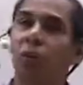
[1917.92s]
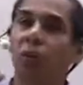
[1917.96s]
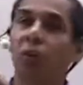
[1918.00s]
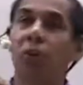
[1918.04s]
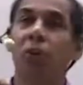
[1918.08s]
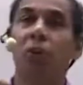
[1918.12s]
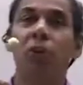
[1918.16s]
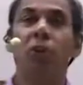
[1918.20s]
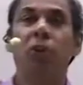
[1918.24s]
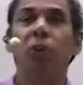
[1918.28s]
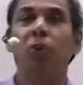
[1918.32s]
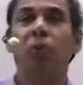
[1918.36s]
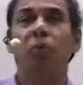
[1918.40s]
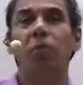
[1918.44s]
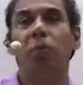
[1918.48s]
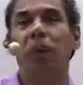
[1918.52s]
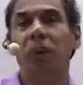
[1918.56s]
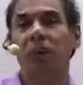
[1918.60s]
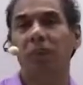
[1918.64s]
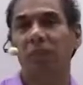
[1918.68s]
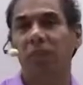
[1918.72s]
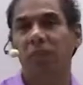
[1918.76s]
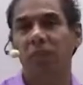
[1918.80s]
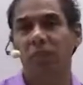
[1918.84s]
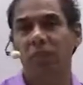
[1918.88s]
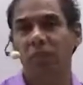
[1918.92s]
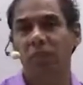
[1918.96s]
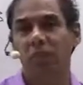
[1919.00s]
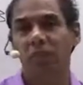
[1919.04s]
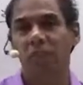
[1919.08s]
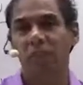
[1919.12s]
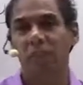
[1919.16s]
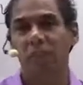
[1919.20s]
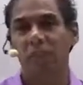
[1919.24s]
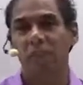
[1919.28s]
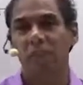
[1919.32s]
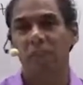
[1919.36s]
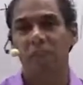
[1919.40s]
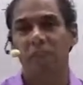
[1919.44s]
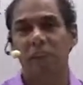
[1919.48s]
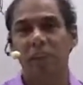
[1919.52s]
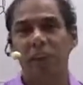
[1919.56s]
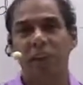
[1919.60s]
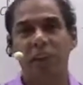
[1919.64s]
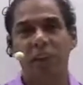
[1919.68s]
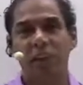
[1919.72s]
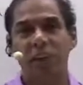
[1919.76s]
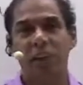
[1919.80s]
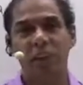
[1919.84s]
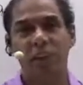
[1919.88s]
We don't give pauses
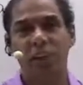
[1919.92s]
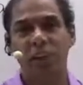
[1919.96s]
at the